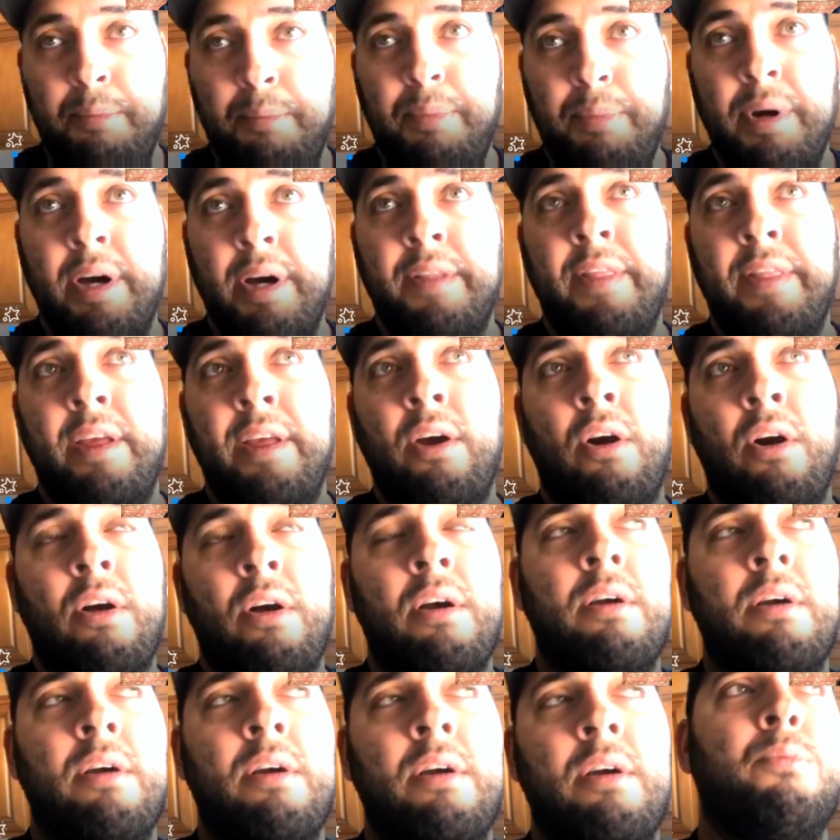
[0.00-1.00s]
But they
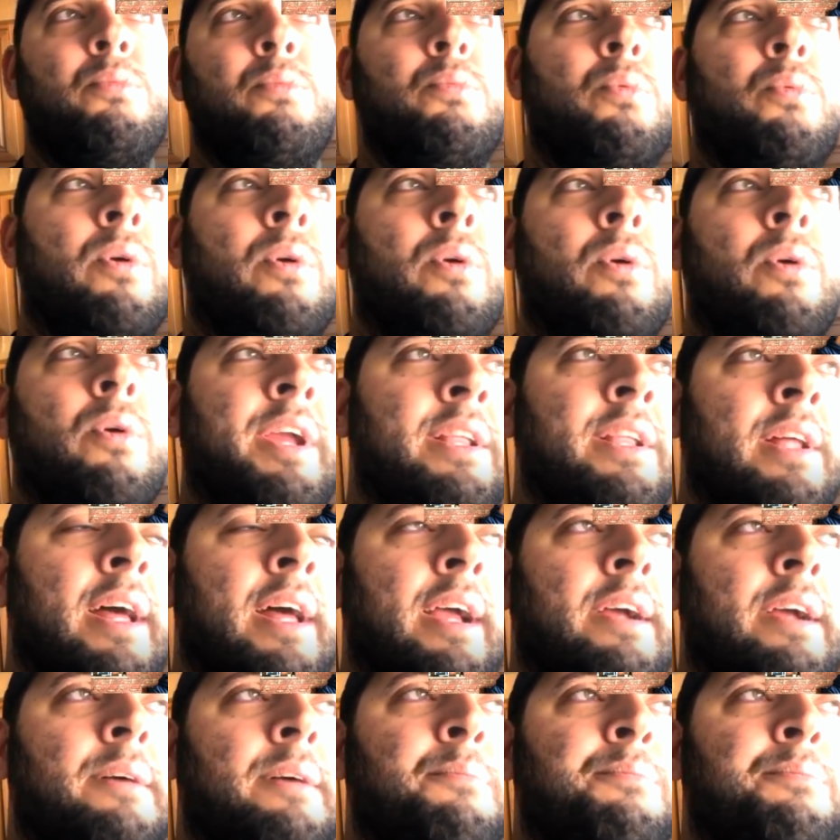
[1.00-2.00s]
are working
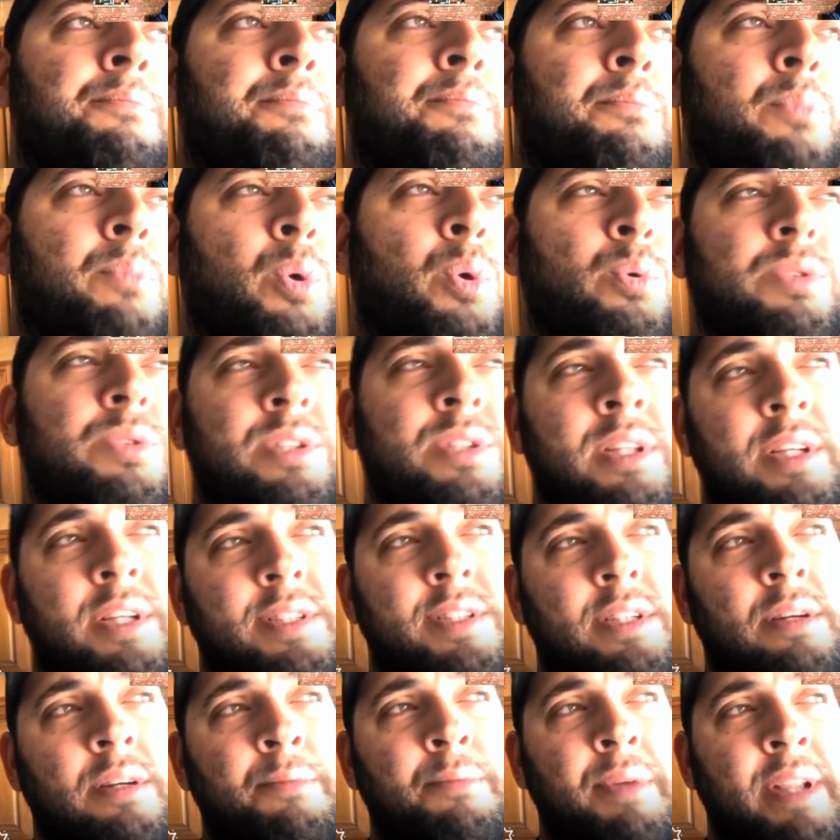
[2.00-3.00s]
like mostly
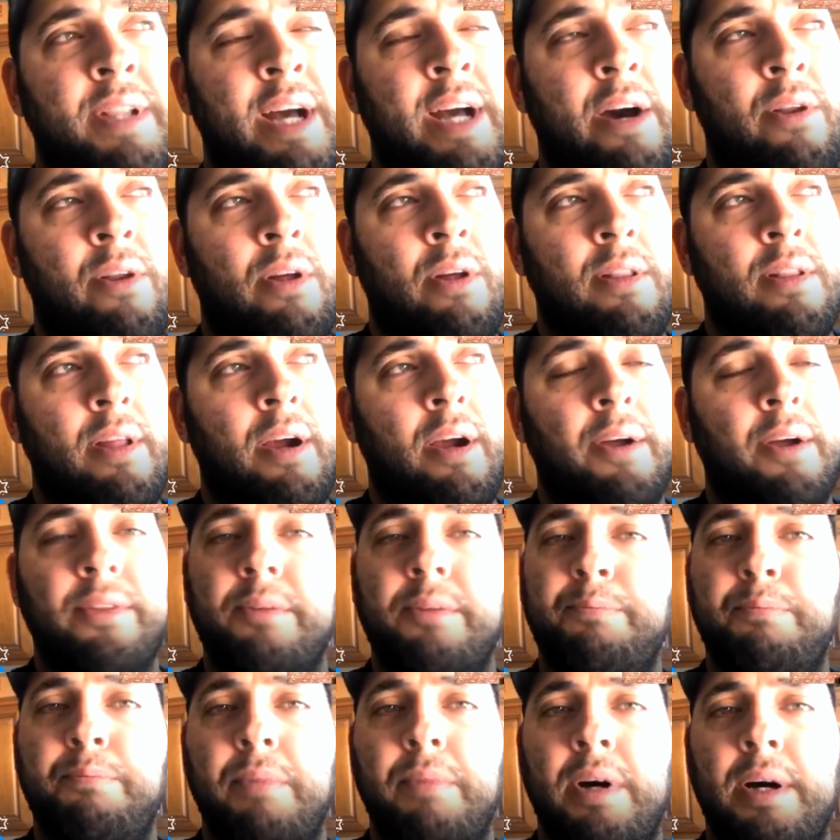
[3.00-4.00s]
it's coming out
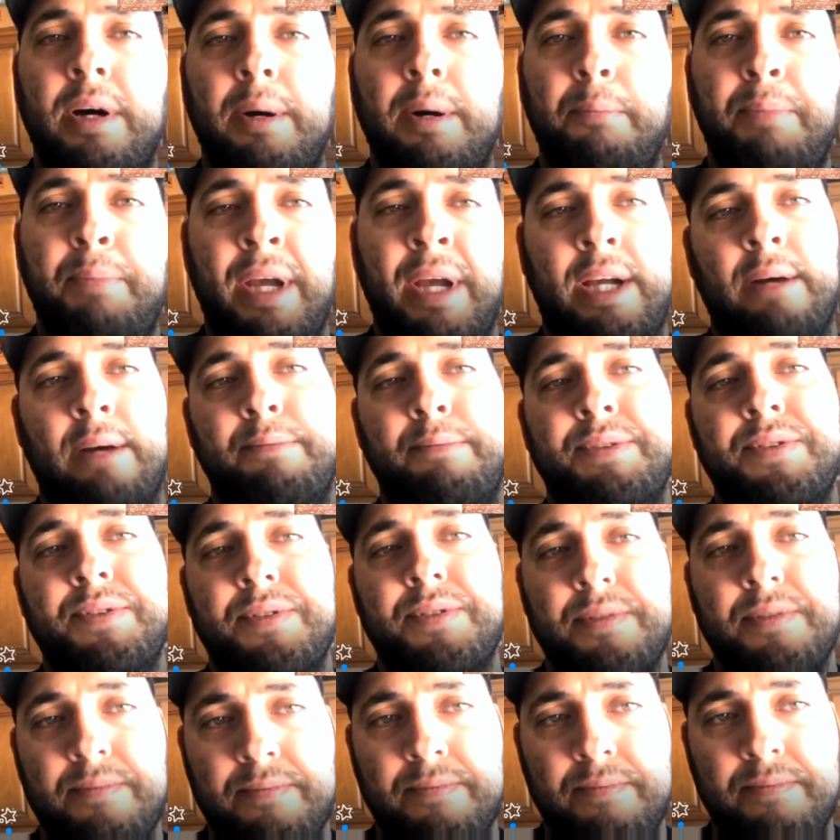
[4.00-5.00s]
on the
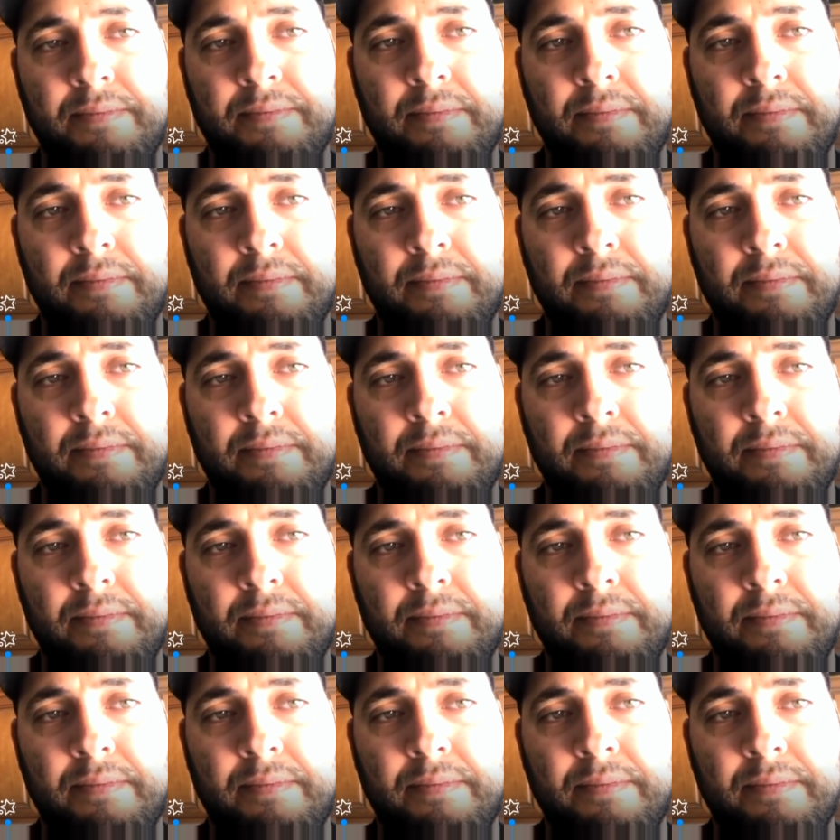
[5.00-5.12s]
pickups.